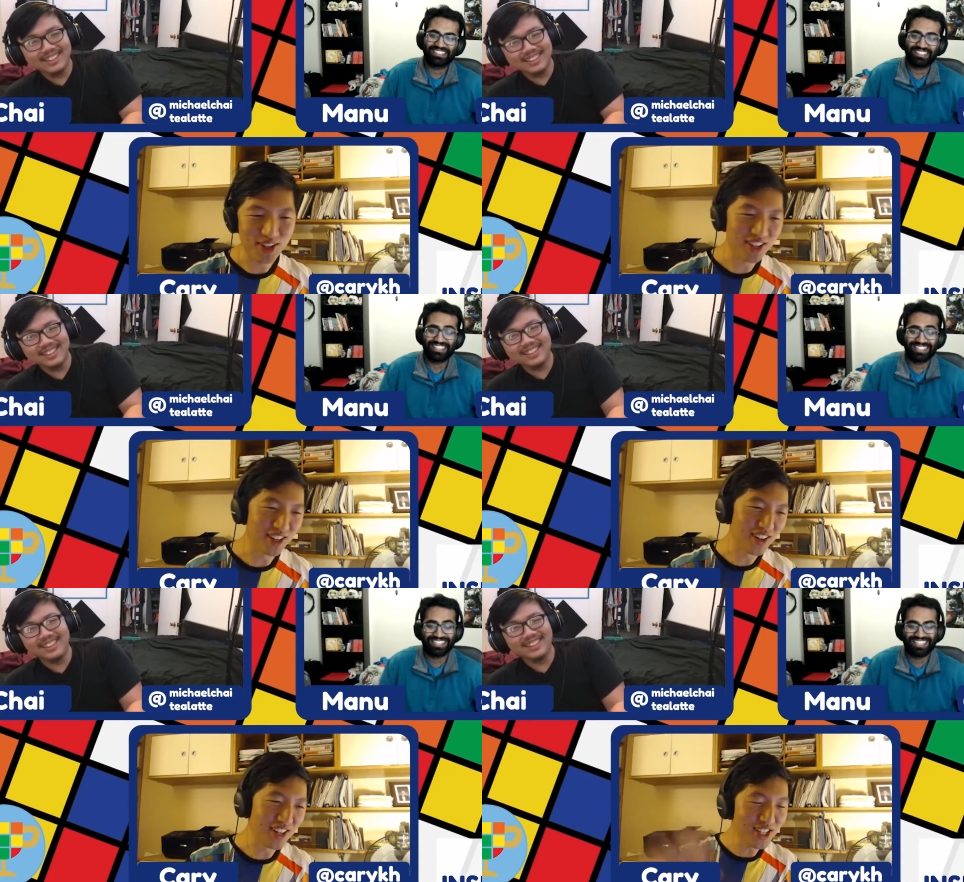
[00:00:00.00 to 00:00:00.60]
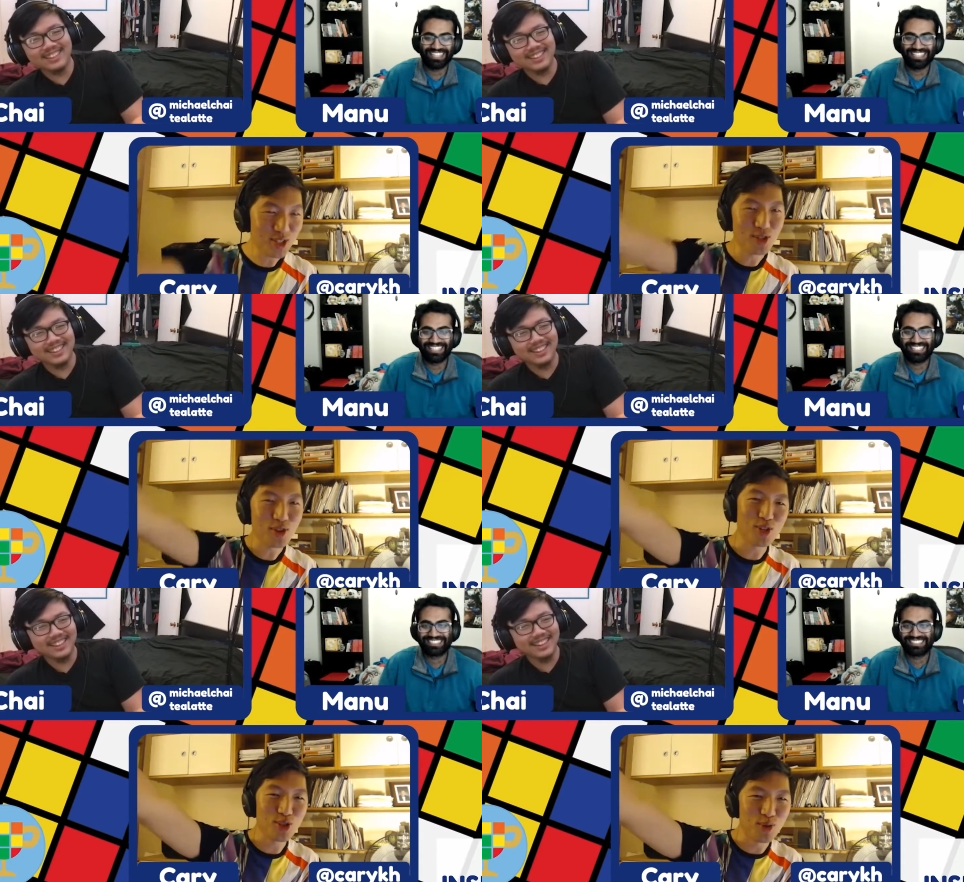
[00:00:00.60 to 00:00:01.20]
Speaker 1: you know, he just took it
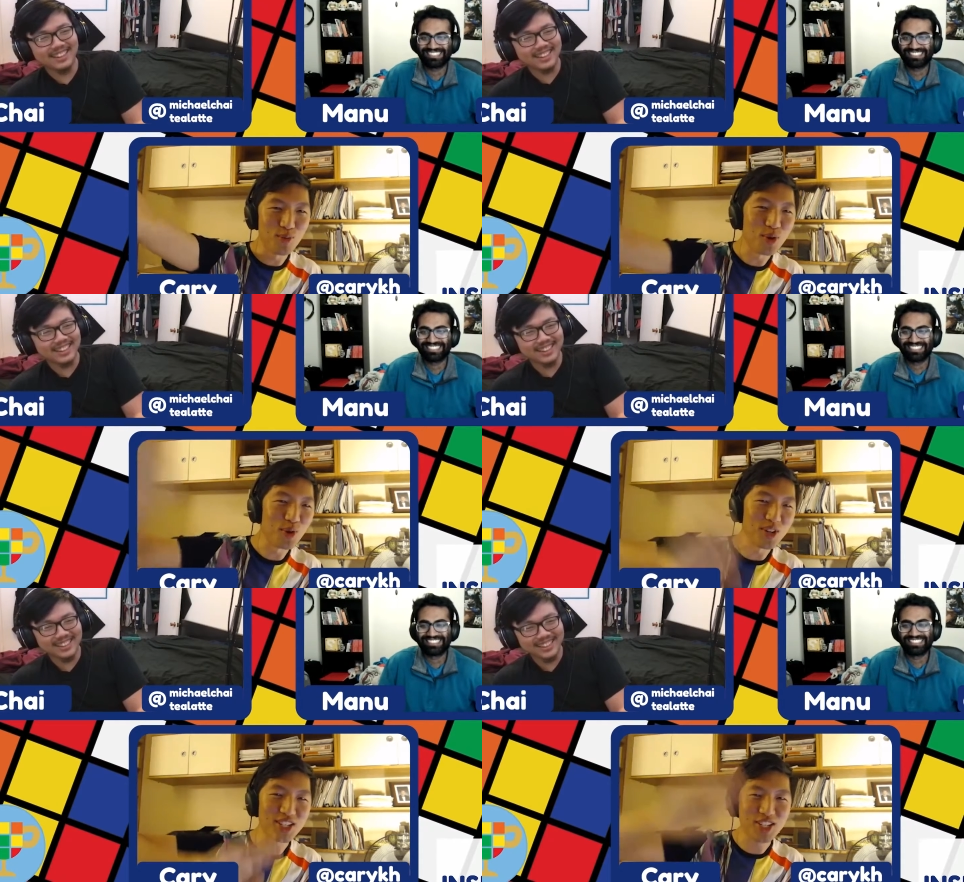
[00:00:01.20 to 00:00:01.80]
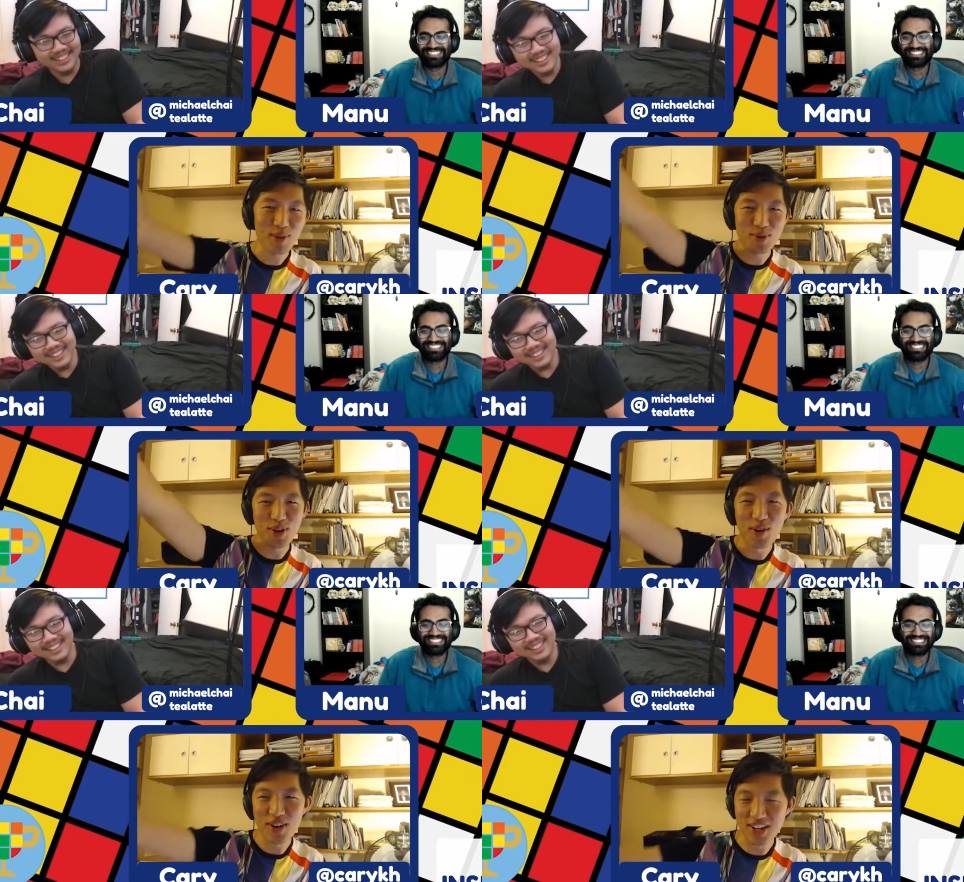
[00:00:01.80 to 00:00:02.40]
to the moon. He just kept
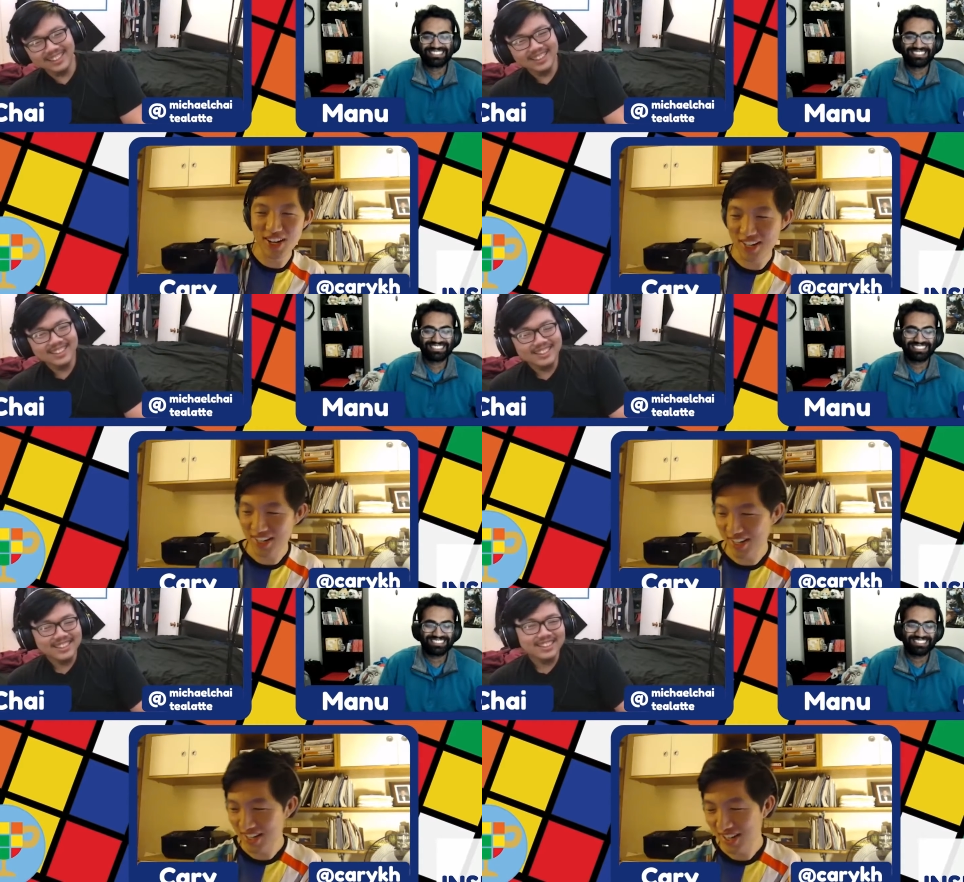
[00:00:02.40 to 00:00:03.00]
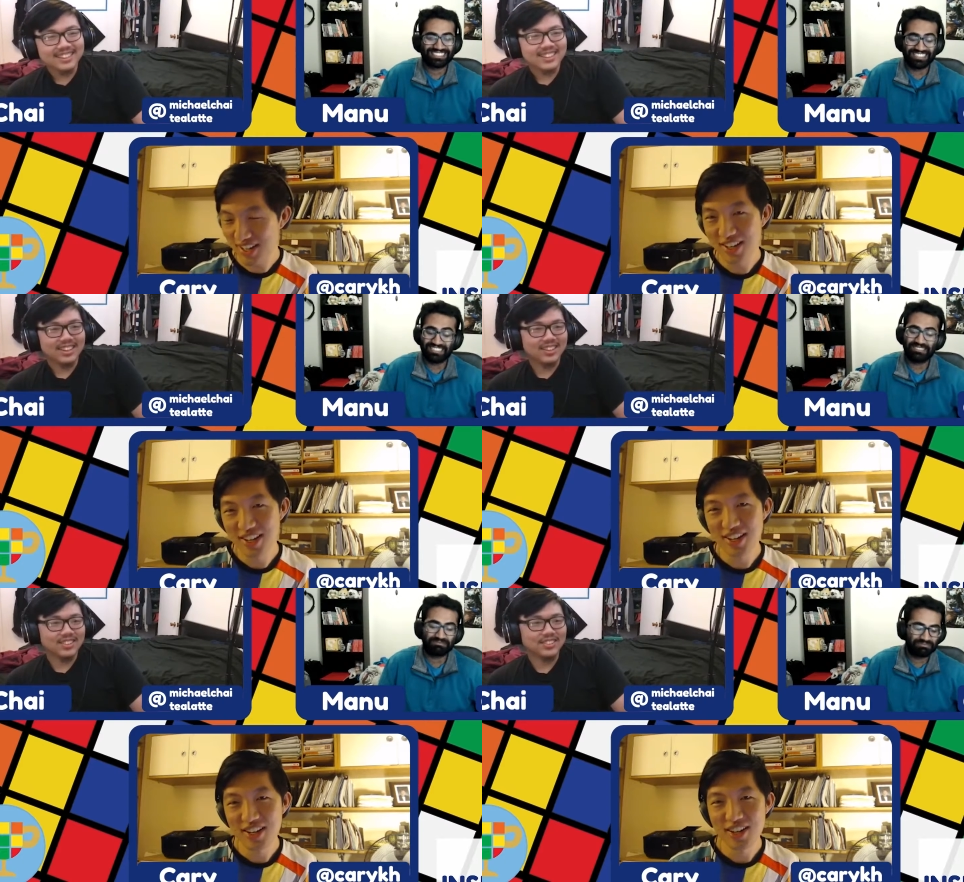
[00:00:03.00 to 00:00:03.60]
going.
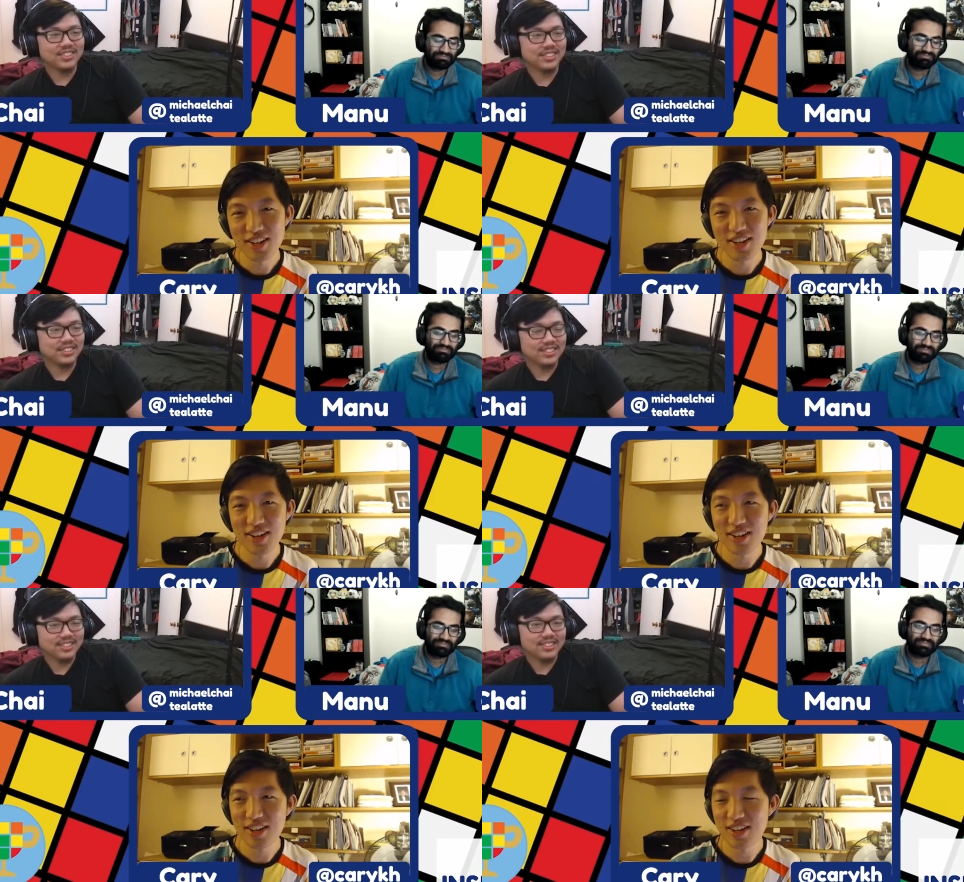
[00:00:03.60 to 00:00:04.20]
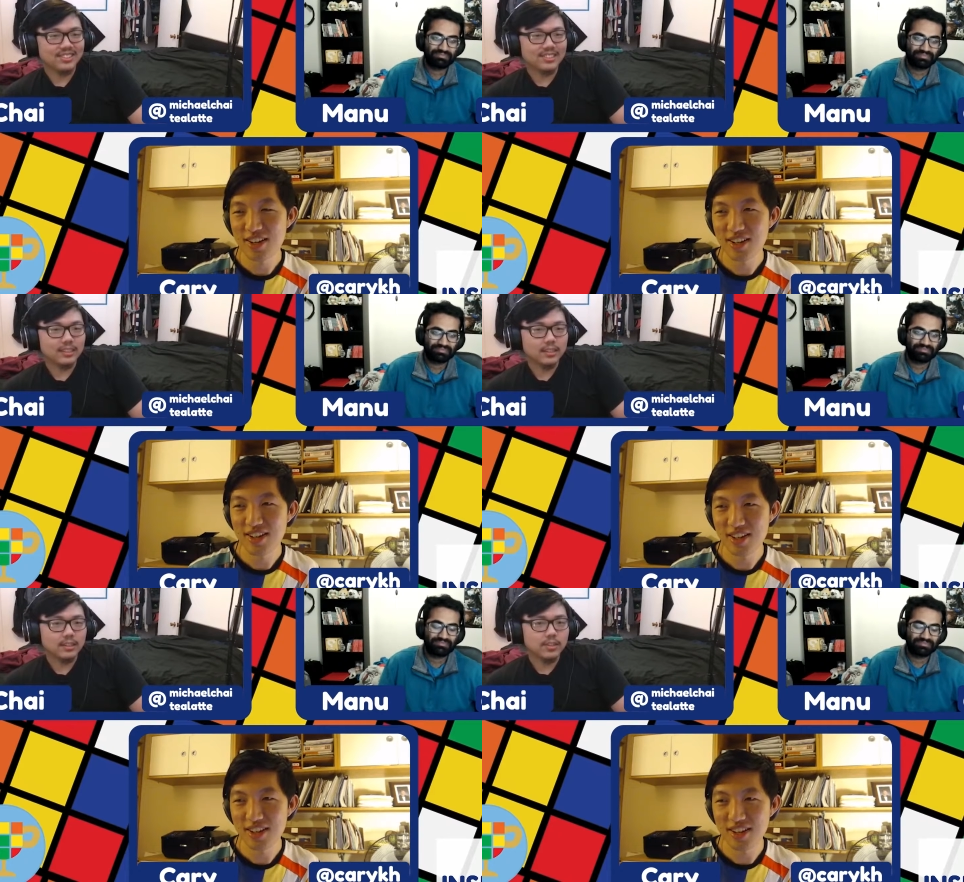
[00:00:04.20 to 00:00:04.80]
Speaker 2: Yeah. Oh
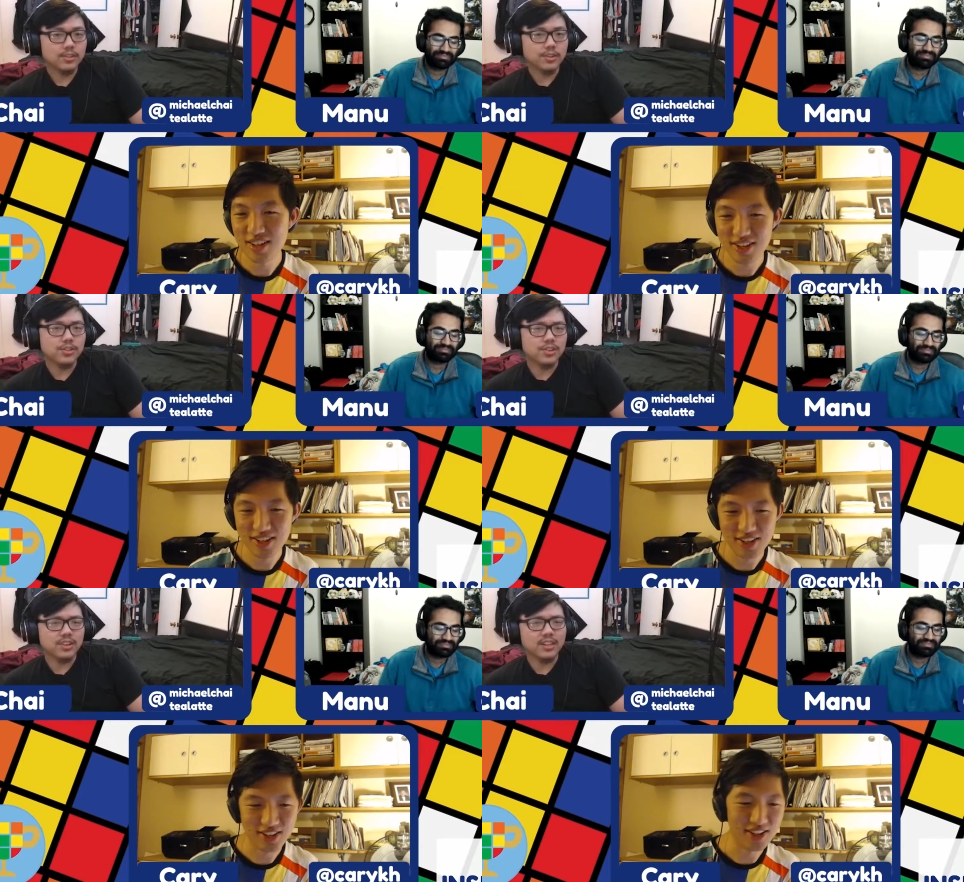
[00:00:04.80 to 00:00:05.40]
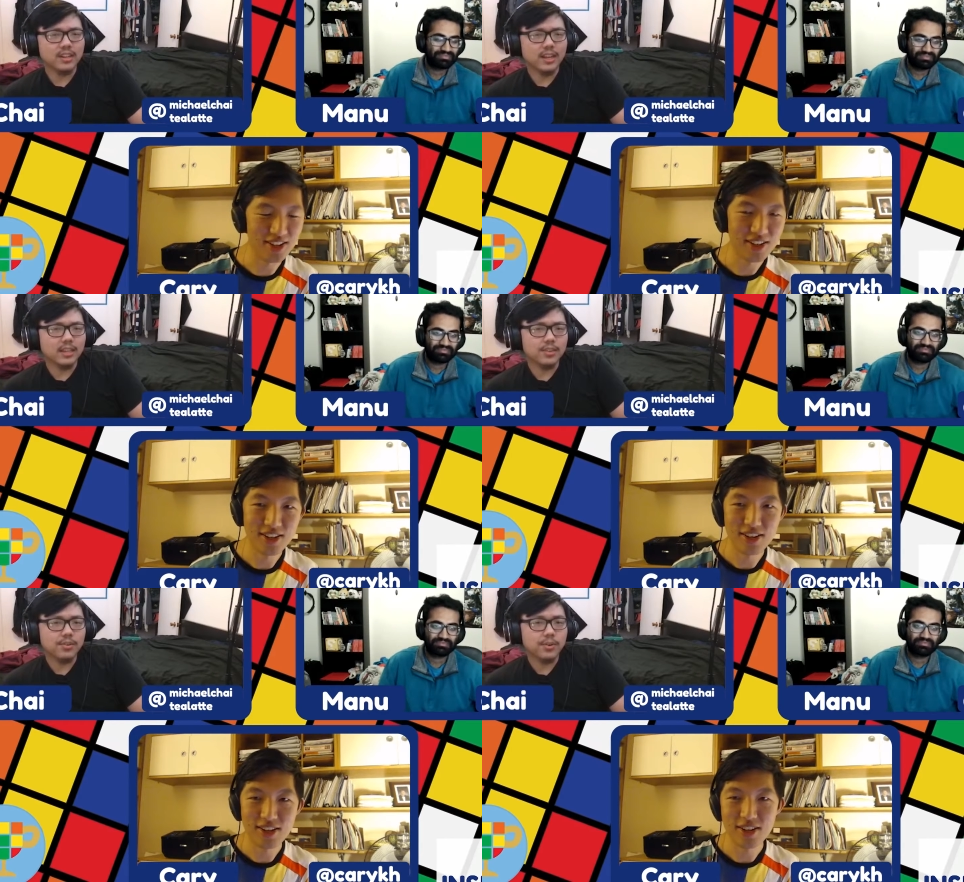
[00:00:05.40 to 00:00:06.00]
Jesus. So you started in
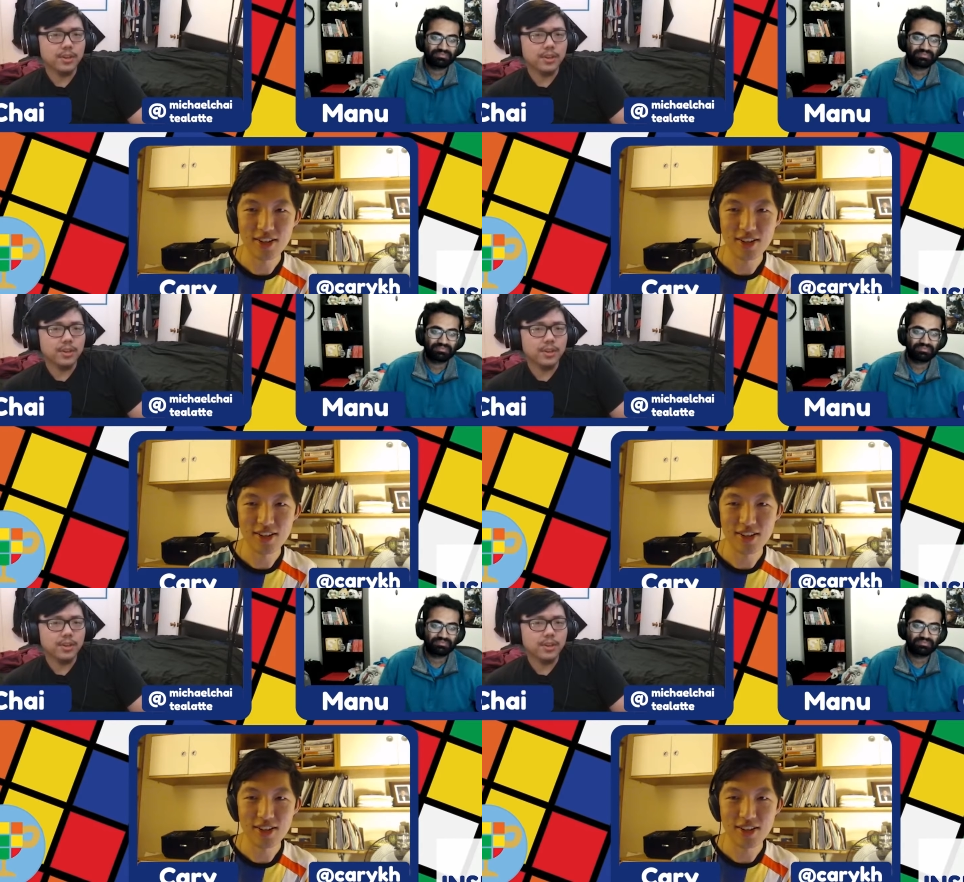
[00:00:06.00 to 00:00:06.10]
like